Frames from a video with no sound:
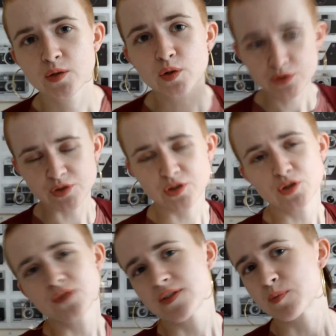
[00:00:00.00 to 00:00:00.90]
could also
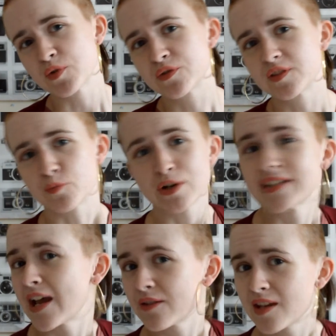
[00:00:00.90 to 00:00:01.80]
choose for the booth to print
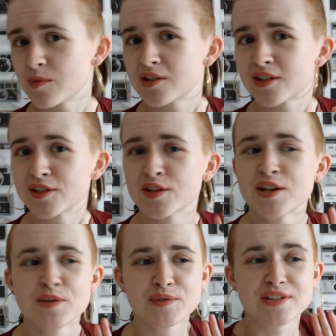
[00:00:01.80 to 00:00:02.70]
out the images,
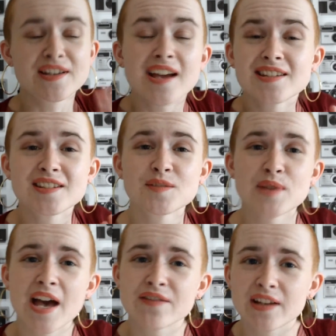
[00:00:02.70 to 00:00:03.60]
which is nice because we
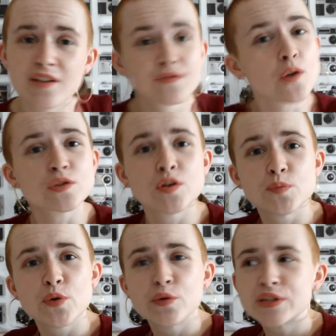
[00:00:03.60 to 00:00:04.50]
have a photo
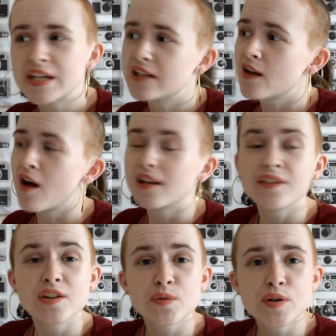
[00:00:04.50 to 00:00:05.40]
board in our
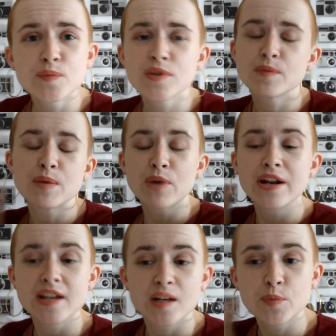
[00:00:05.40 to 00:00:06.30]
living room that me and
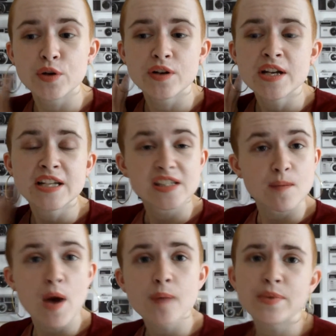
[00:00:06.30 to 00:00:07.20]
Bryony are going to put some
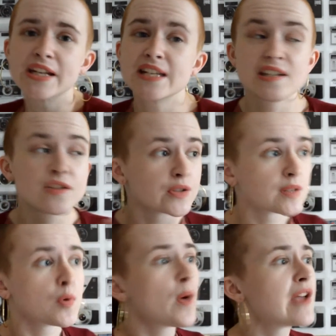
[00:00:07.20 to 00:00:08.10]
up, and Izzy took some
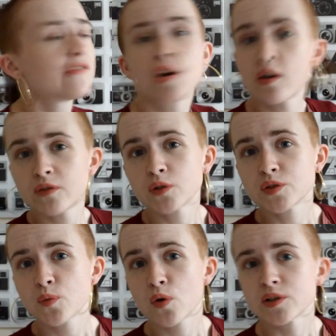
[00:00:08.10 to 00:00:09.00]
away for her photo
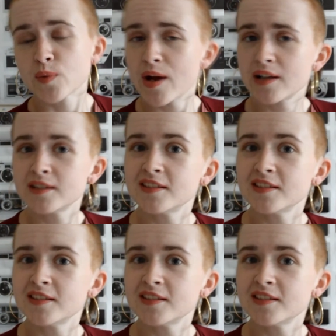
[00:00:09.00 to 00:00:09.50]
wall as well.